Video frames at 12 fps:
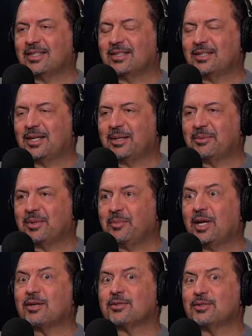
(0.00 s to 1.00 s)
And the
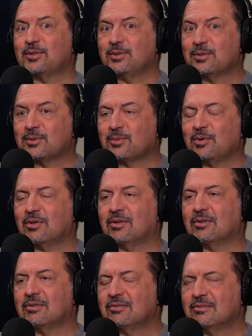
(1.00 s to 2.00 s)
medical students
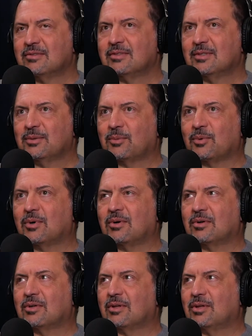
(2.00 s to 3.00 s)
were
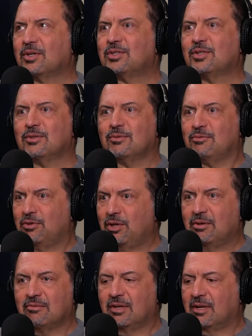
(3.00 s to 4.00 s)
looked to,
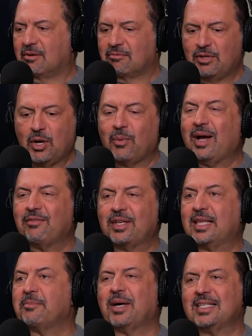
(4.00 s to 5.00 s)
know
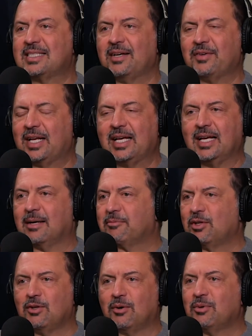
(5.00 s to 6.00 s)
everything by 7 a.m.
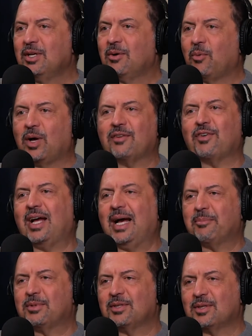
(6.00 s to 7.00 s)
Whatever
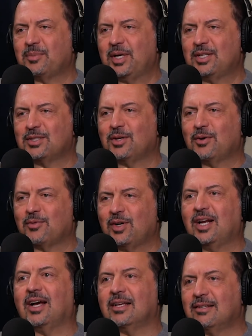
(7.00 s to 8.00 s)
happened to the patient
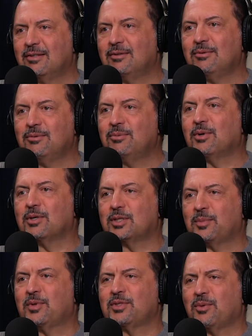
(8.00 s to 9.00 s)
overnight, you were
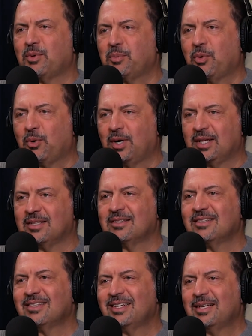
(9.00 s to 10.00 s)
supposed to report it
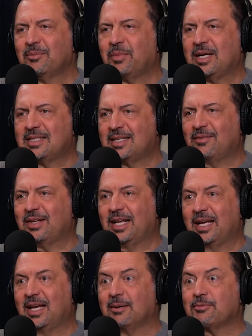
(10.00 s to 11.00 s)
by 7
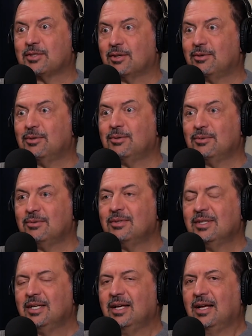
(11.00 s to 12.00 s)
a.m. So you
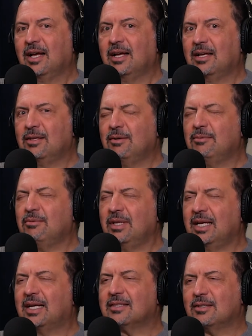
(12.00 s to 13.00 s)
really
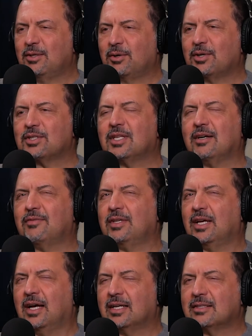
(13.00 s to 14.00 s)
had to know your stuff, and
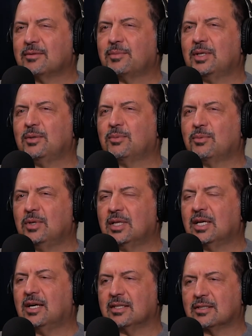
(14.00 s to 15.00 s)
you had to be
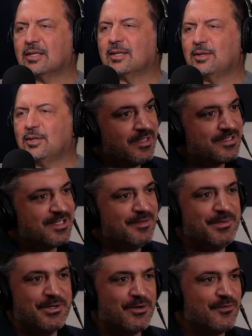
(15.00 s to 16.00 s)
really hustling That's got to
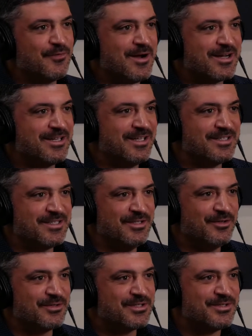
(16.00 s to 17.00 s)
be nerve wracking as a
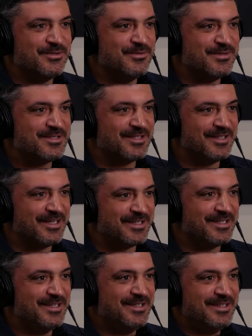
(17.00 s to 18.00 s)
young student to
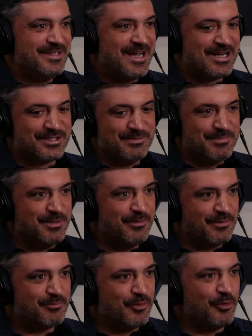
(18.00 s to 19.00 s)
like actually be
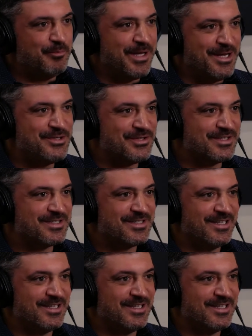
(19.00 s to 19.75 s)
with real patients.